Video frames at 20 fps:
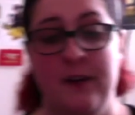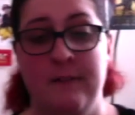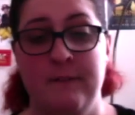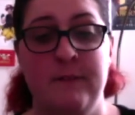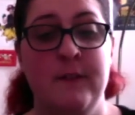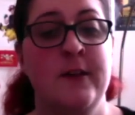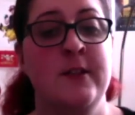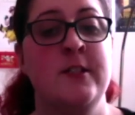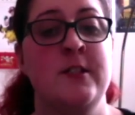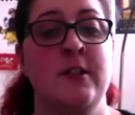
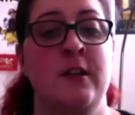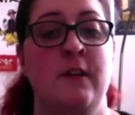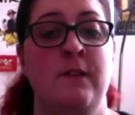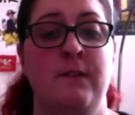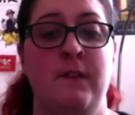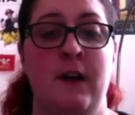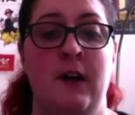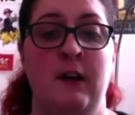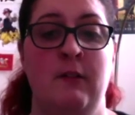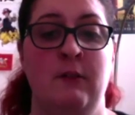First
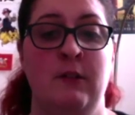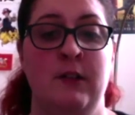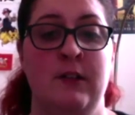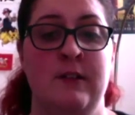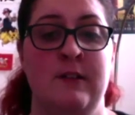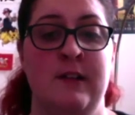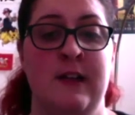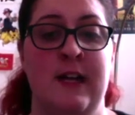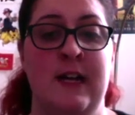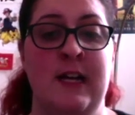off, I want to
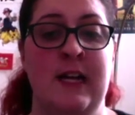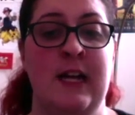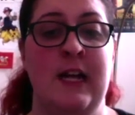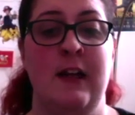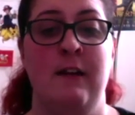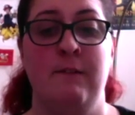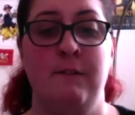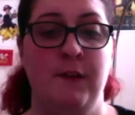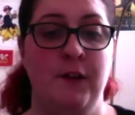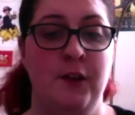say,
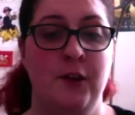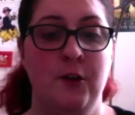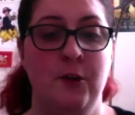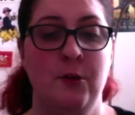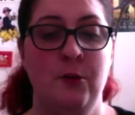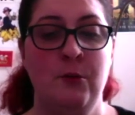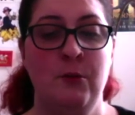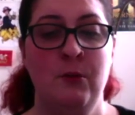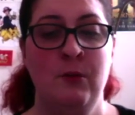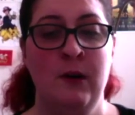if
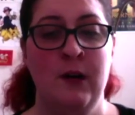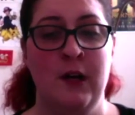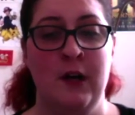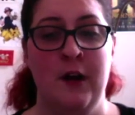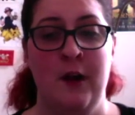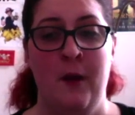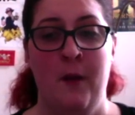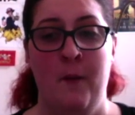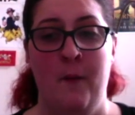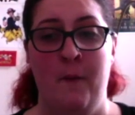you
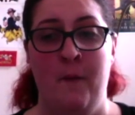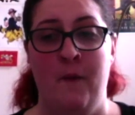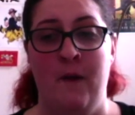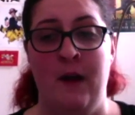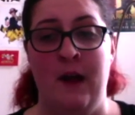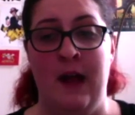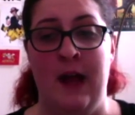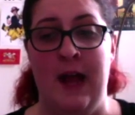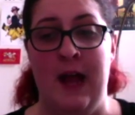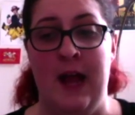
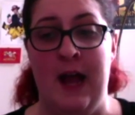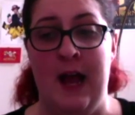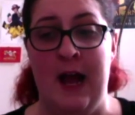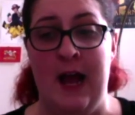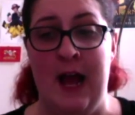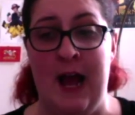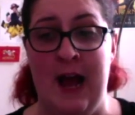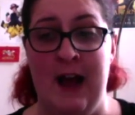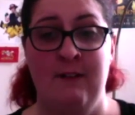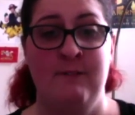
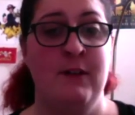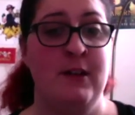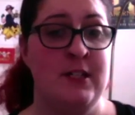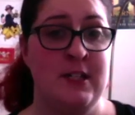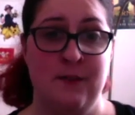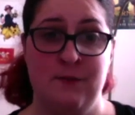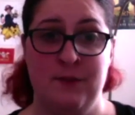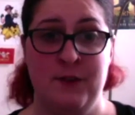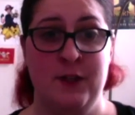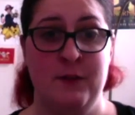have a
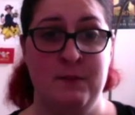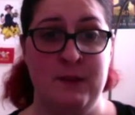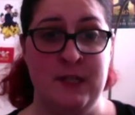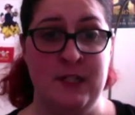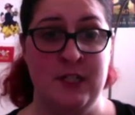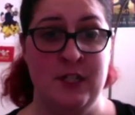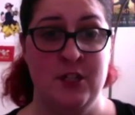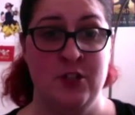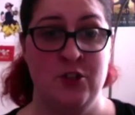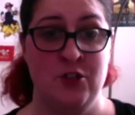different
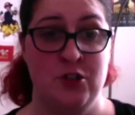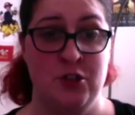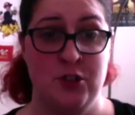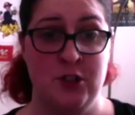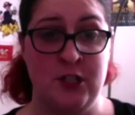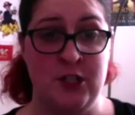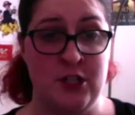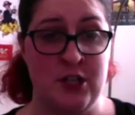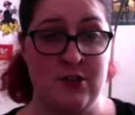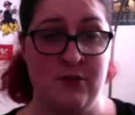opinion to
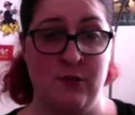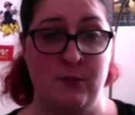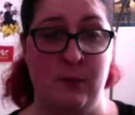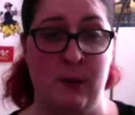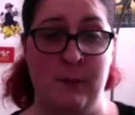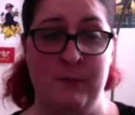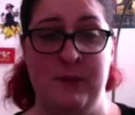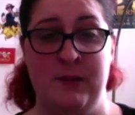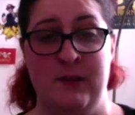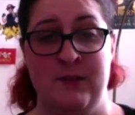the general
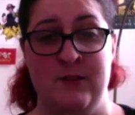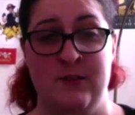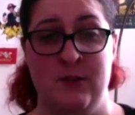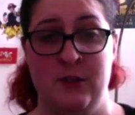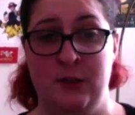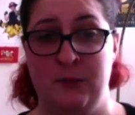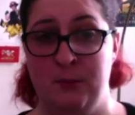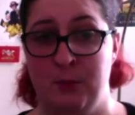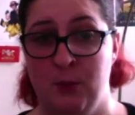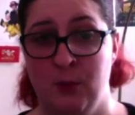populace
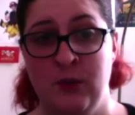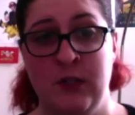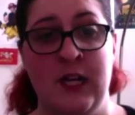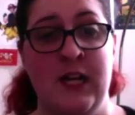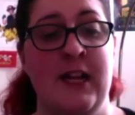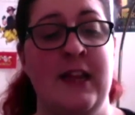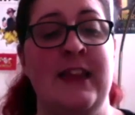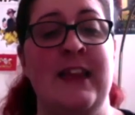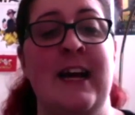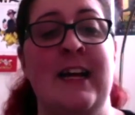on a book,
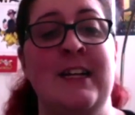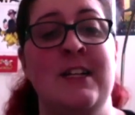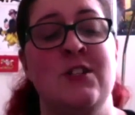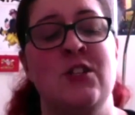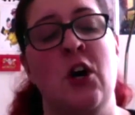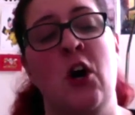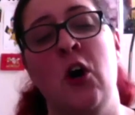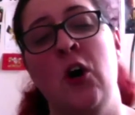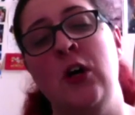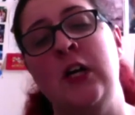that
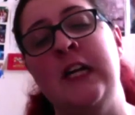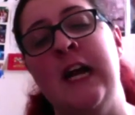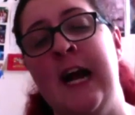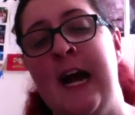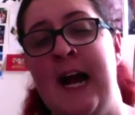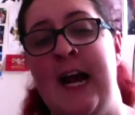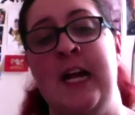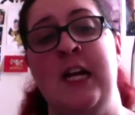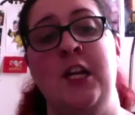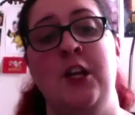is
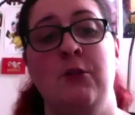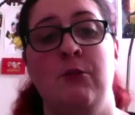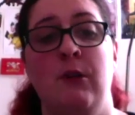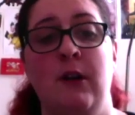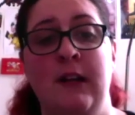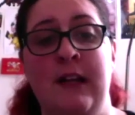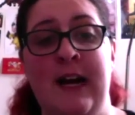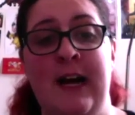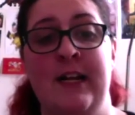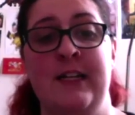okay. You're
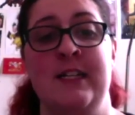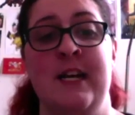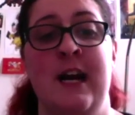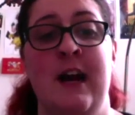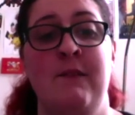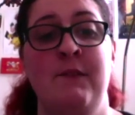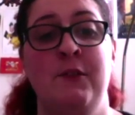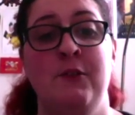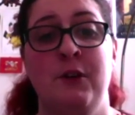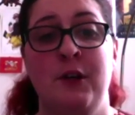allowed to
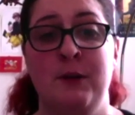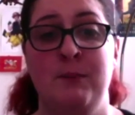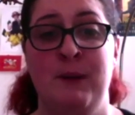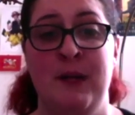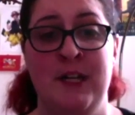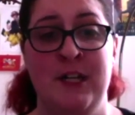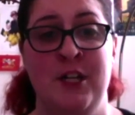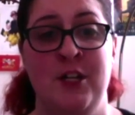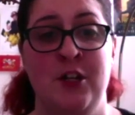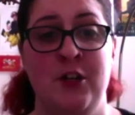have your own
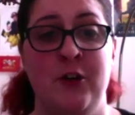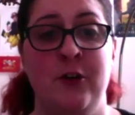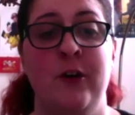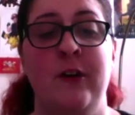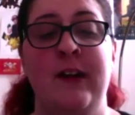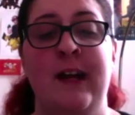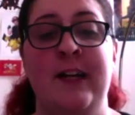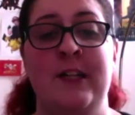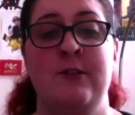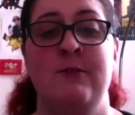opinion. You're
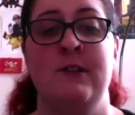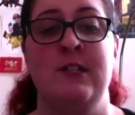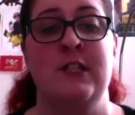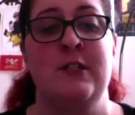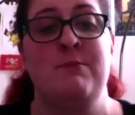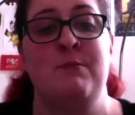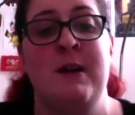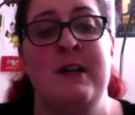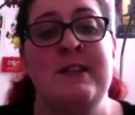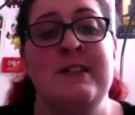allowed to
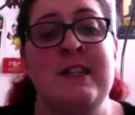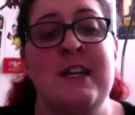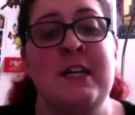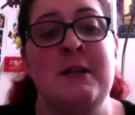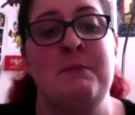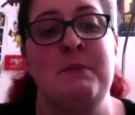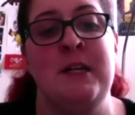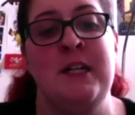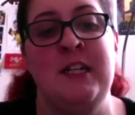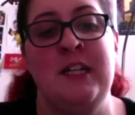express that
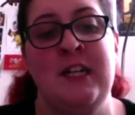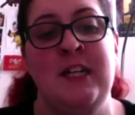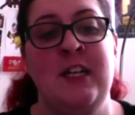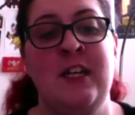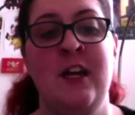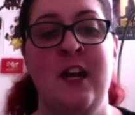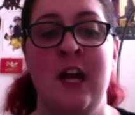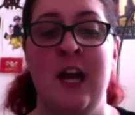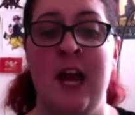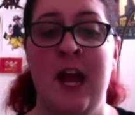opinion
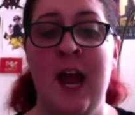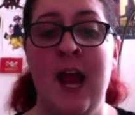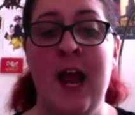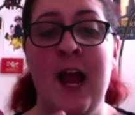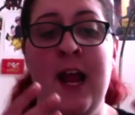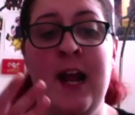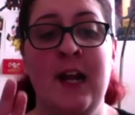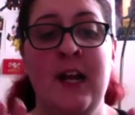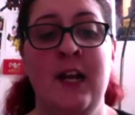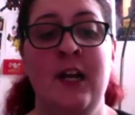
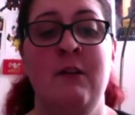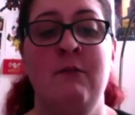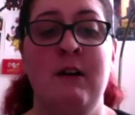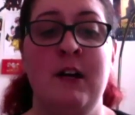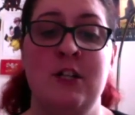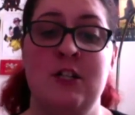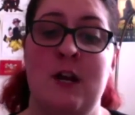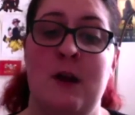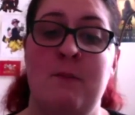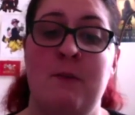in any
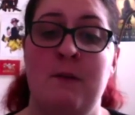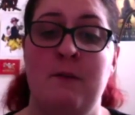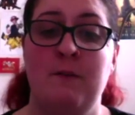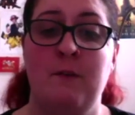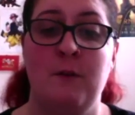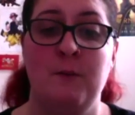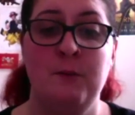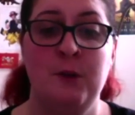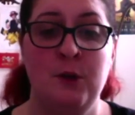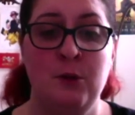way, shape, or
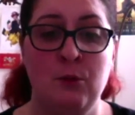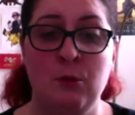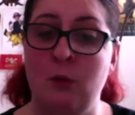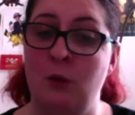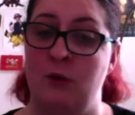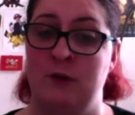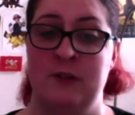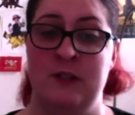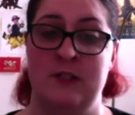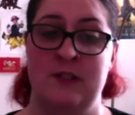form you
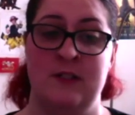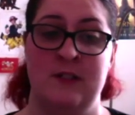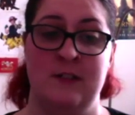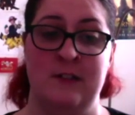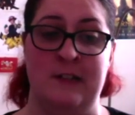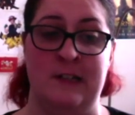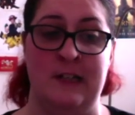want.